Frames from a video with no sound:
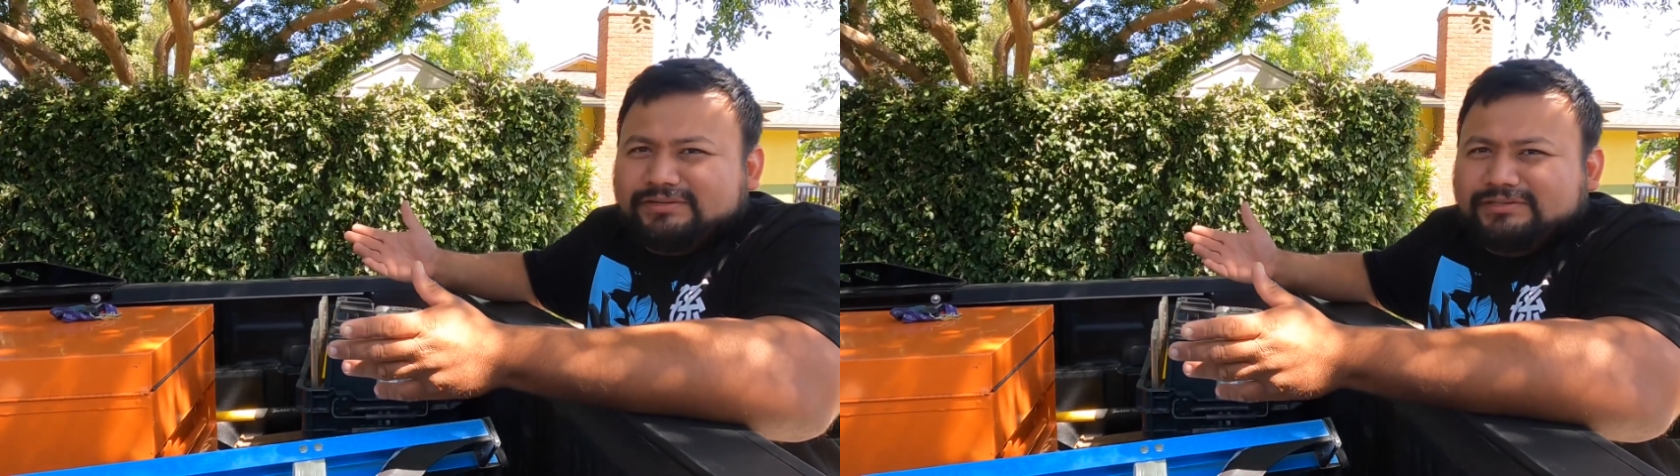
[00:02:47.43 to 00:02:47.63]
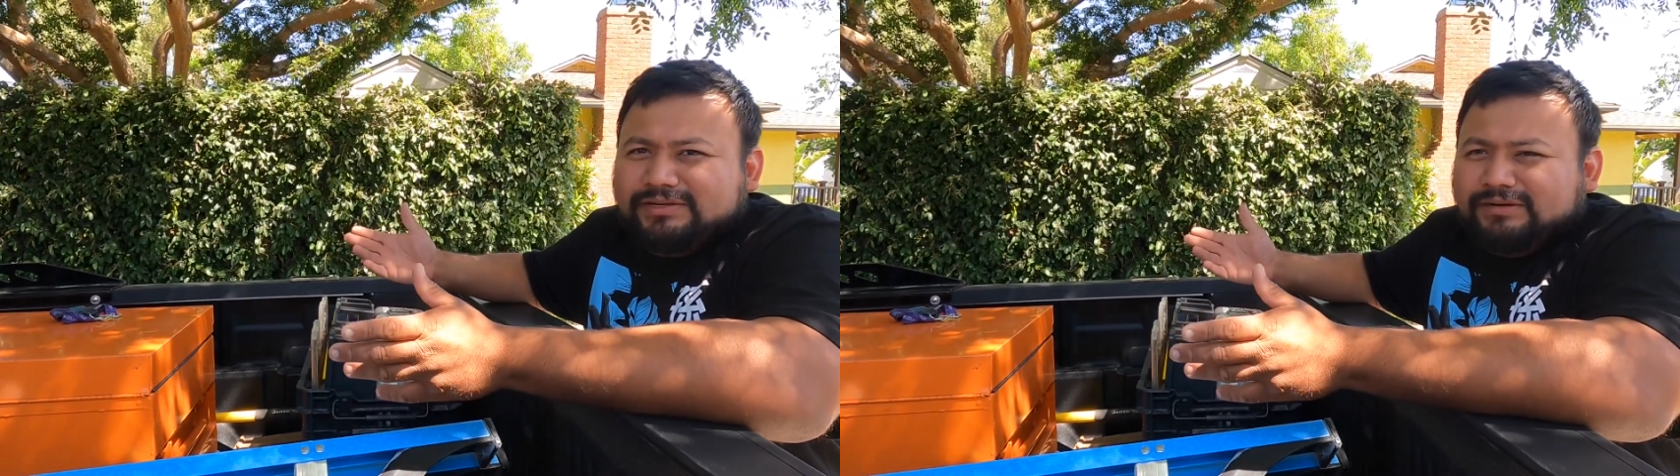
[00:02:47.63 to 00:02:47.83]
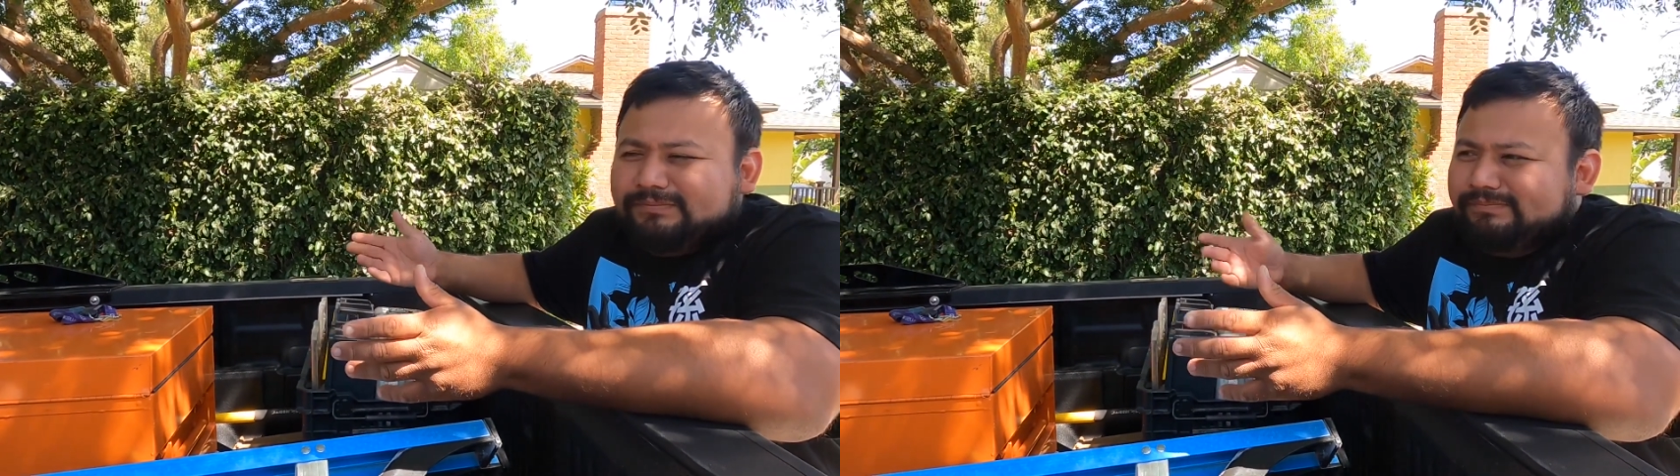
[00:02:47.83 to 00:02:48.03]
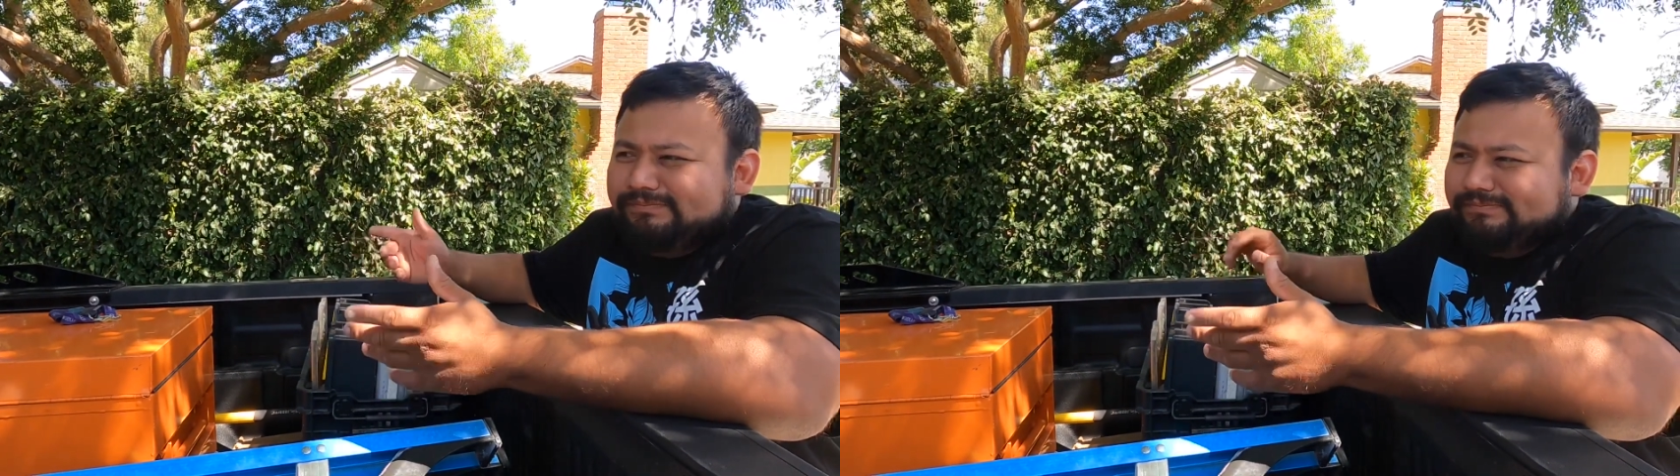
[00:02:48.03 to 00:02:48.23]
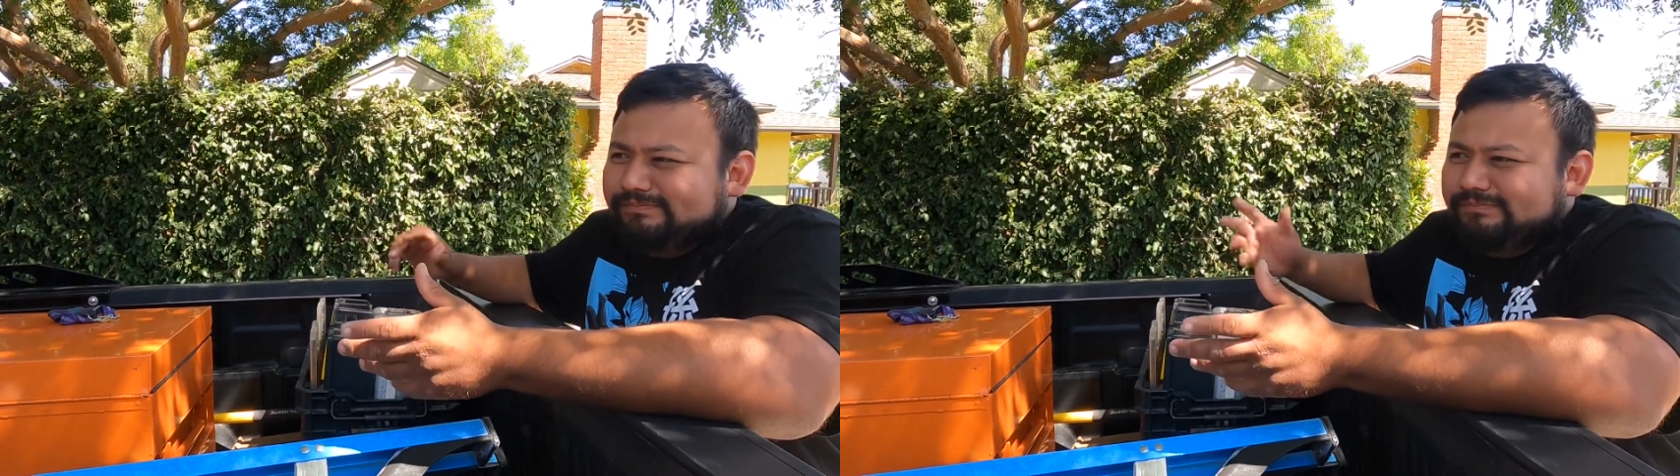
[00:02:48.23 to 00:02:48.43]
You just gotta
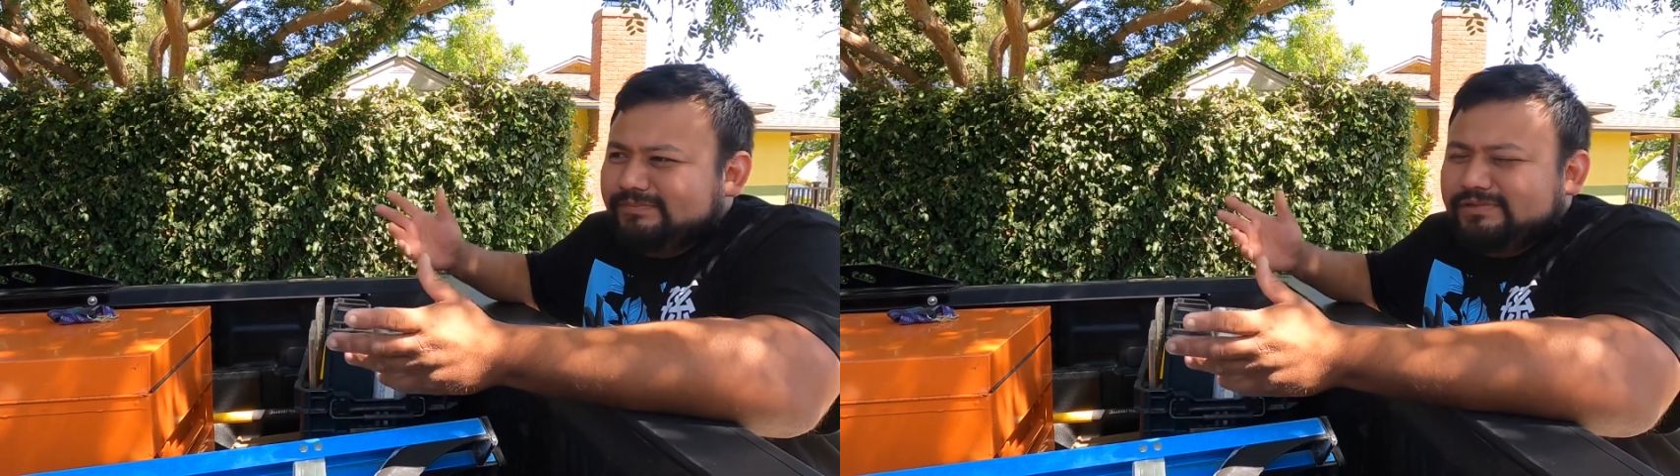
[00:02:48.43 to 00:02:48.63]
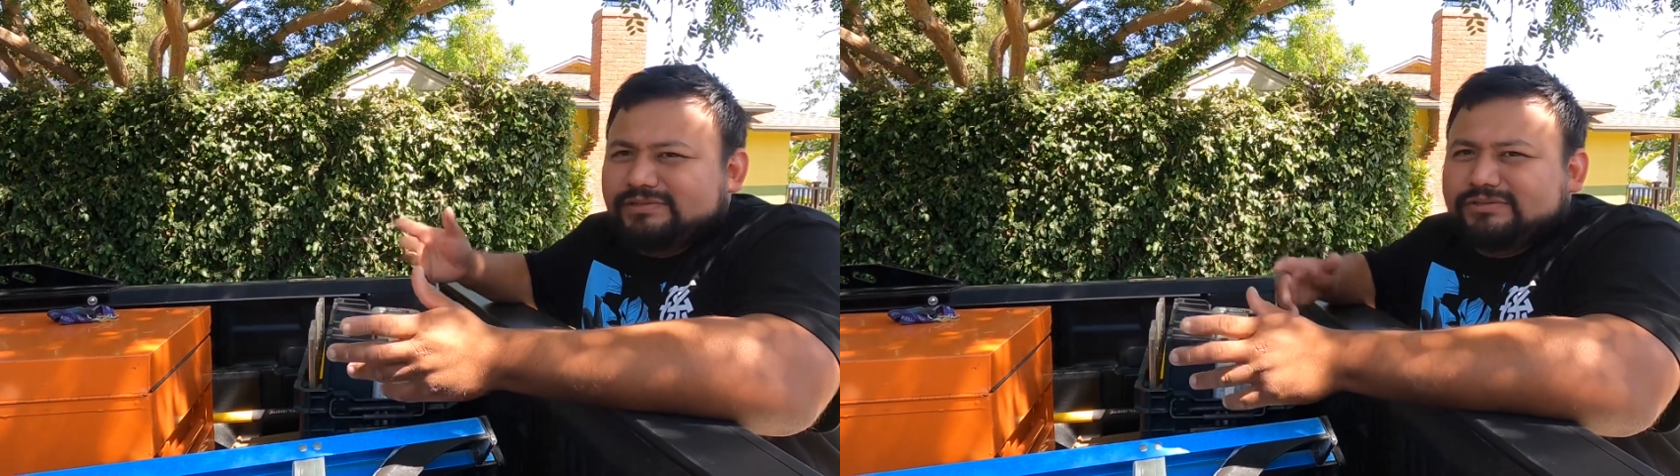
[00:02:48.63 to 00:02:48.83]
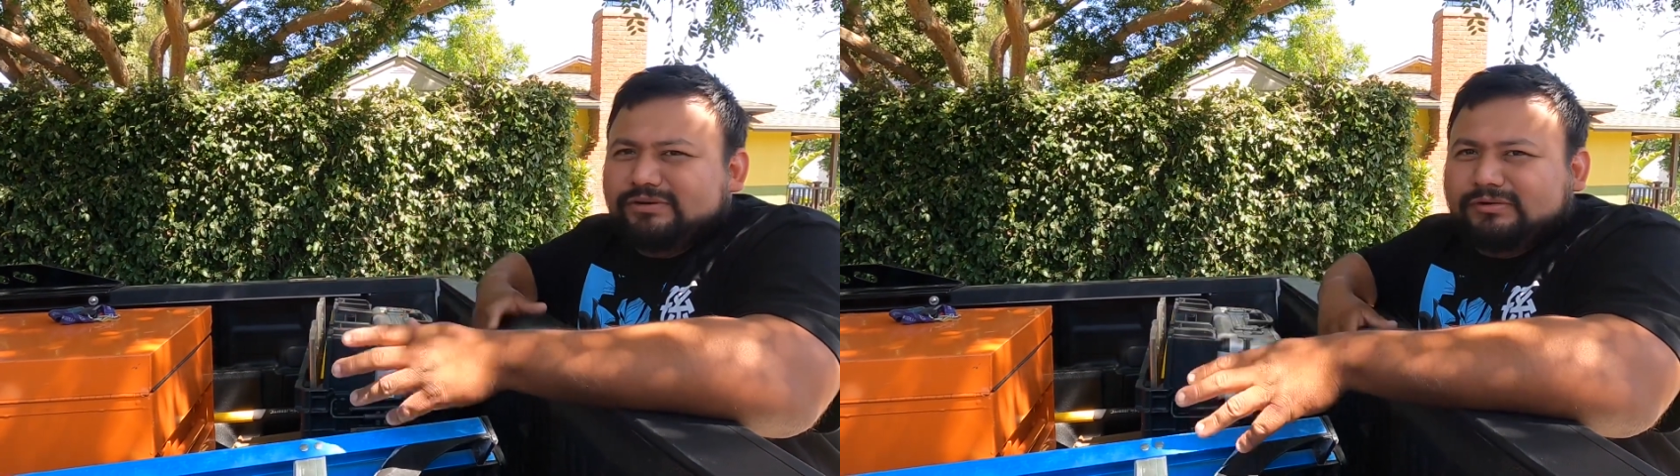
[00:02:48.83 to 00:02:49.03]
screw